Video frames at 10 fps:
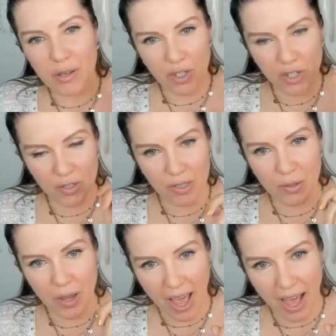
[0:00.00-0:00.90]
images
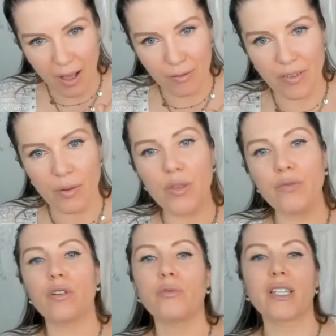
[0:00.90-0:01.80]
you have, and
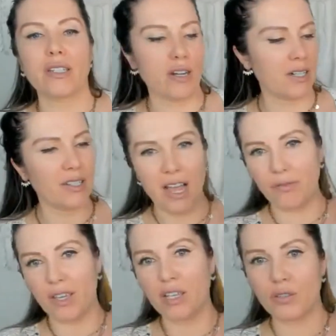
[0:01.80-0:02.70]
before we start
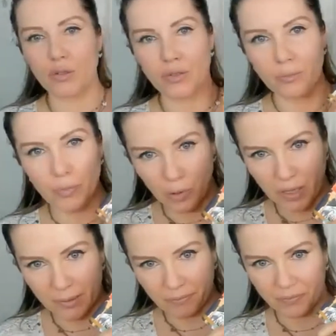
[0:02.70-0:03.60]
diving into the
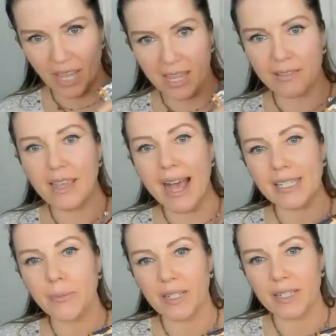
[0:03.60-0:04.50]
book and the
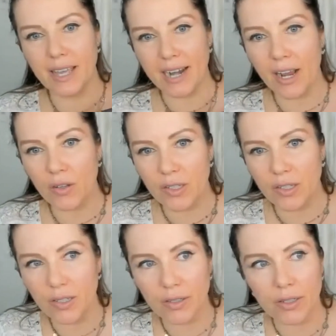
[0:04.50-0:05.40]
aspects that I
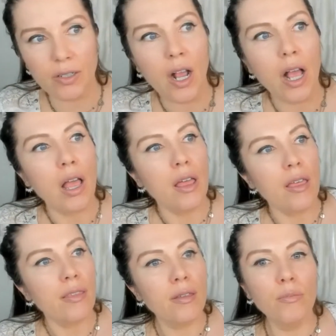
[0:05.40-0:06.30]
consider
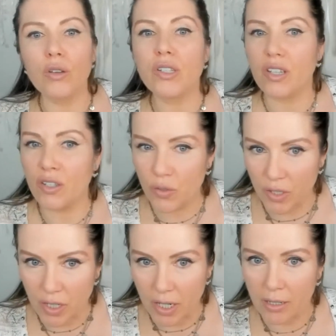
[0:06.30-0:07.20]
the most
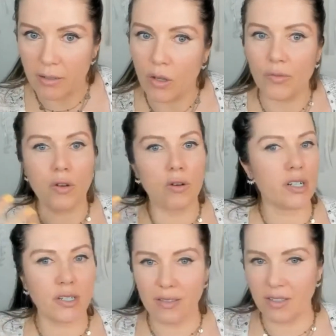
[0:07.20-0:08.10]
interesting, of
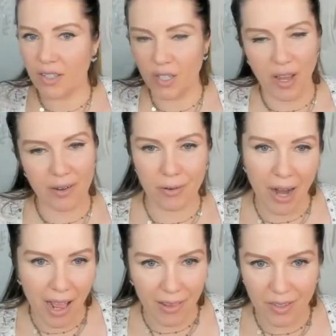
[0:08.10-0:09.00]
course, this is very
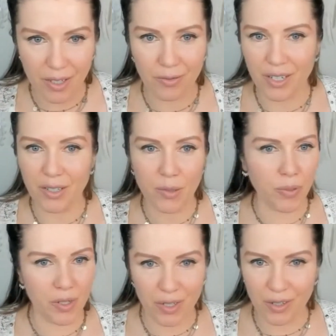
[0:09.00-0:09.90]
relative and it's
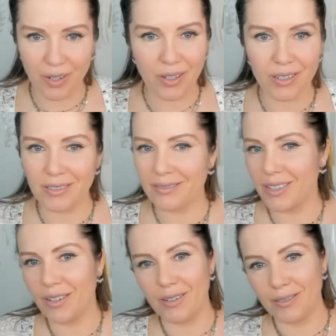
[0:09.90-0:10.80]
personal.
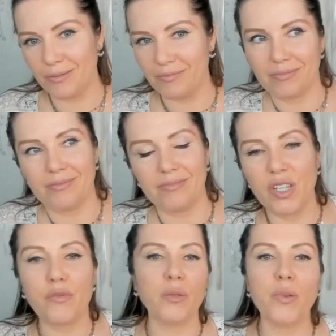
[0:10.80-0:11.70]
You know,
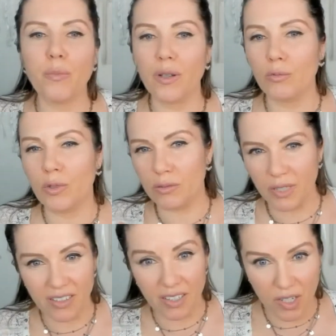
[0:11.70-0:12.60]
different people will
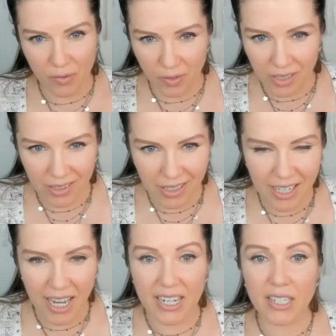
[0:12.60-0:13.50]
read it
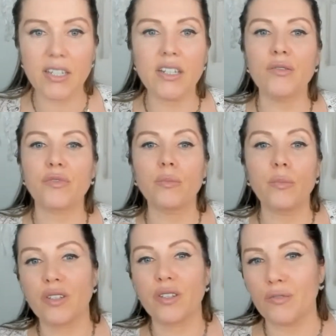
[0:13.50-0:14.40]
differently and see different
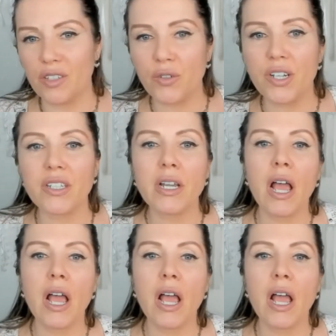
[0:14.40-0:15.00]
points of interest.